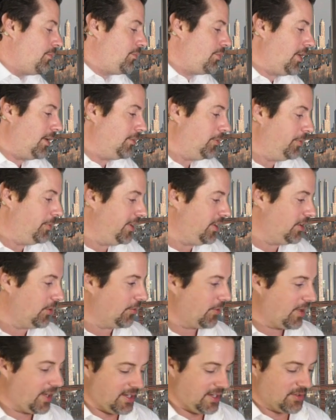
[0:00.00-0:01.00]
probably the
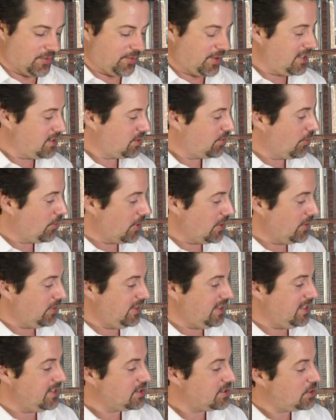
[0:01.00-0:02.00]
right device for you.
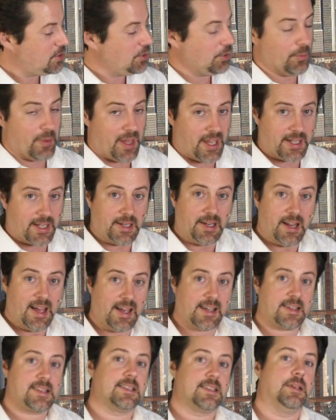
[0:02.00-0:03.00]
These two make an
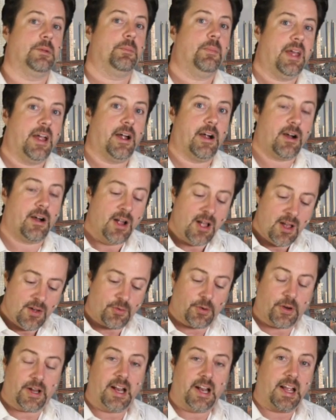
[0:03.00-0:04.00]
excellent pair
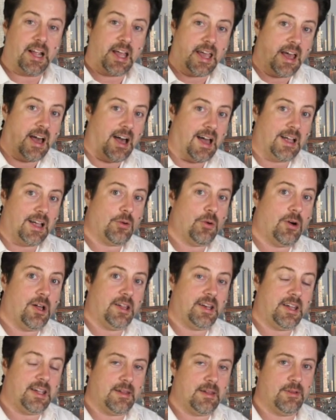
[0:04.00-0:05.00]
for getting a high
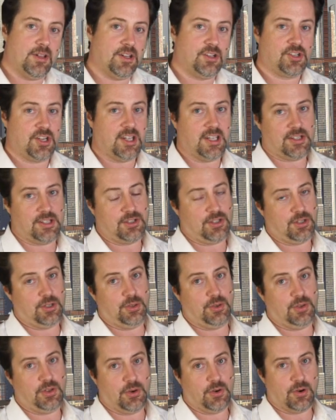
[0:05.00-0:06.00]
quality image into
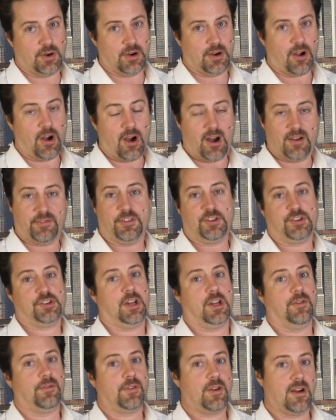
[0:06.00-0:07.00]
your
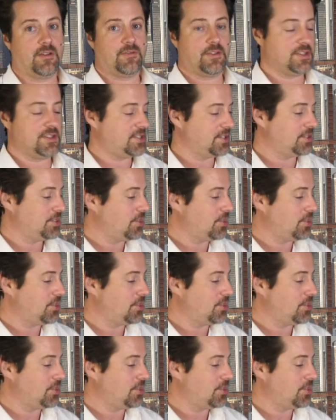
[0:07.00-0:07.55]
off-the-shelf conferencing